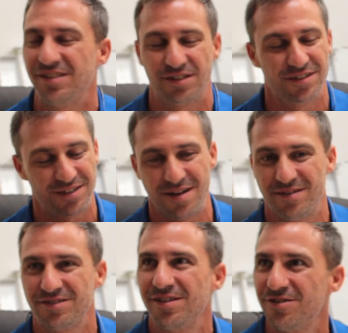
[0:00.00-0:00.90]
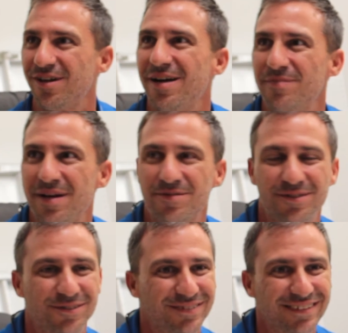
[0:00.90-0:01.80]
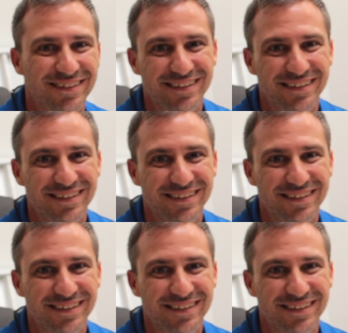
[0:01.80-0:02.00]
is going to drop, absolutely.